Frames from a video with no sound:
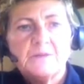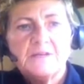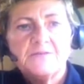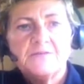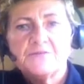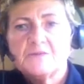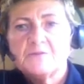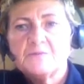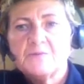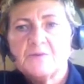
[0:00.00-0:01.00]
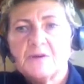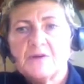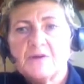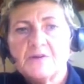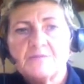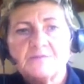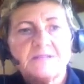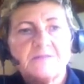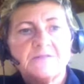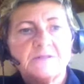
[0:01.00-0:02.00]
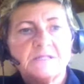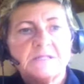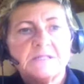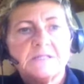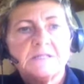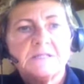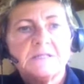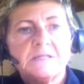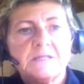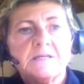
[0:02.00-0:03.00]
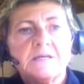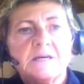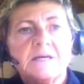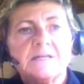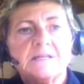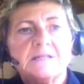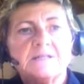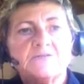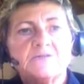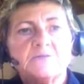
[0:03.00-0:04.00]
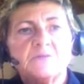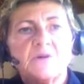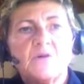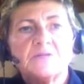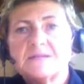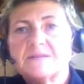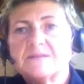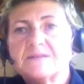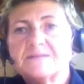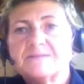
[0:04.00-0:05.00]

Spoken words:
liver 3 with pericardium 7, and kidney 3 with heart 7.